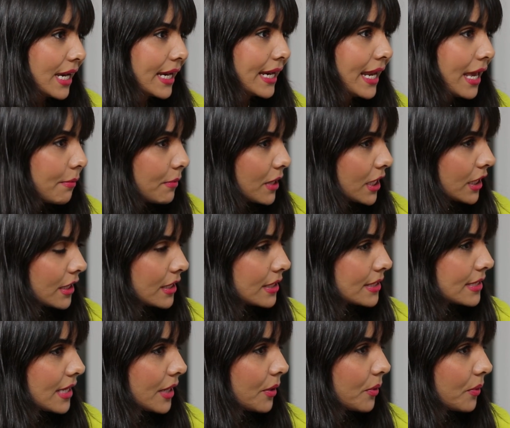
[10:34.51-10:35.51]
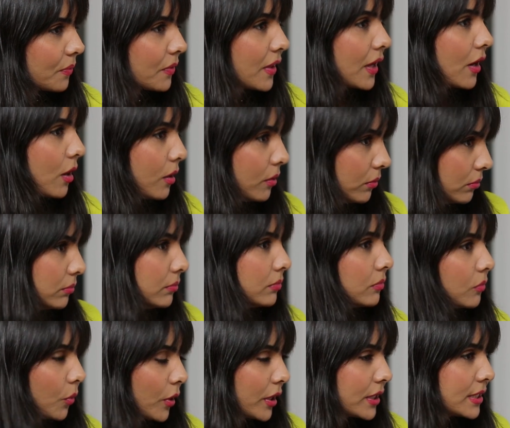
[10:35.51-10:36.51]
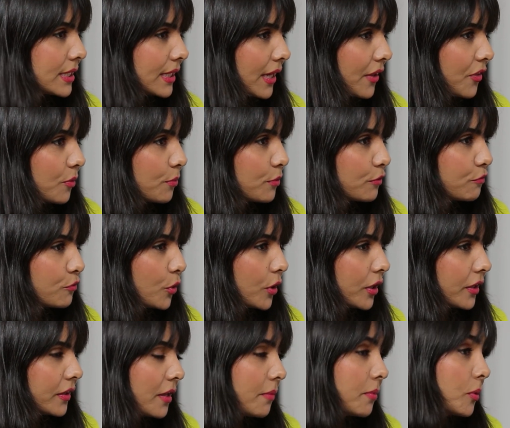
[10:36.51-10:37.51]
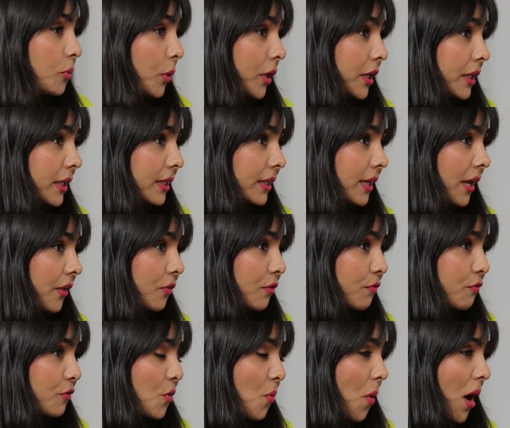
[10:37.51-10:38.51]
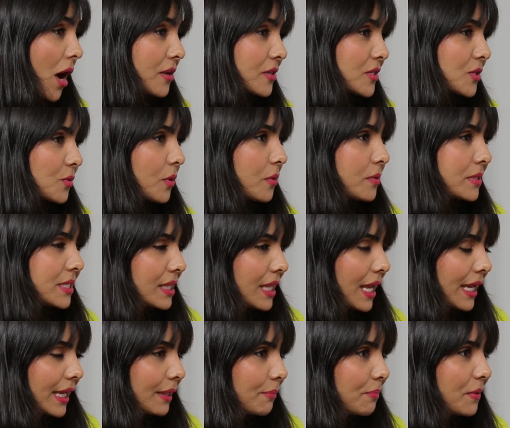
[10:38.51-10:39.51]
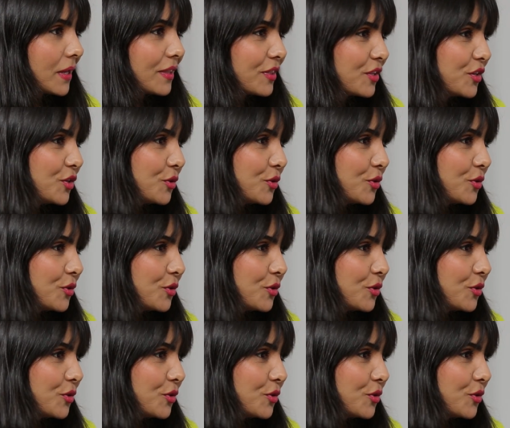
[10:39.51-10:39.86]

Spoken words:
dynamic because they all worked together before and they've been working together for a while. So what was it like being the